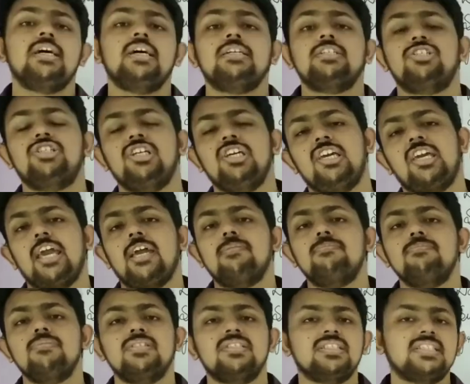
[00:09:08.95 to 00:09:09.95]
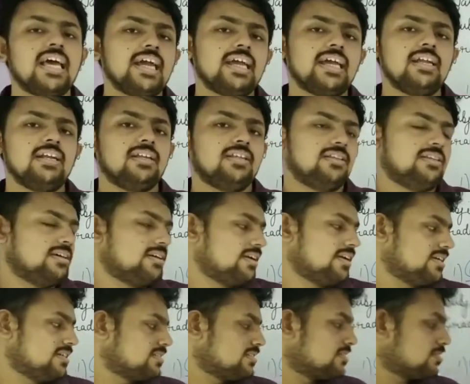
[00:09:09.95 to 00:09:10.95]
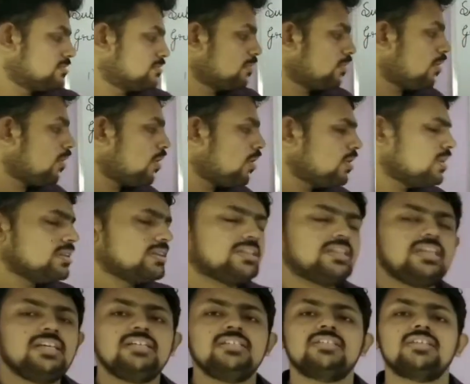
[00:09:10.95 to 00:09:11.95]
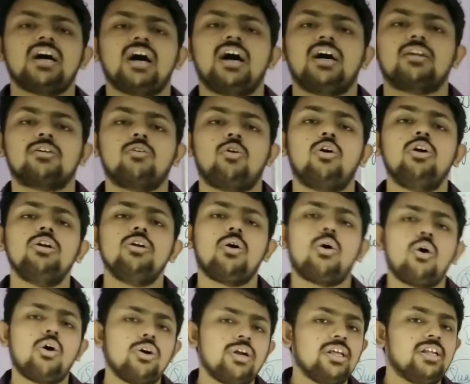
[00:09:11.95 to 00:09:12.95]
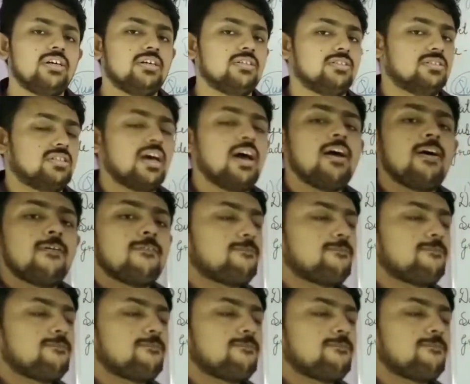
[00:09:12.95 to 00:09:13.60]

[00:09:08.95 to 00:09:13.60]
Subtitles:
She came second in the race. So all these are called ordinals.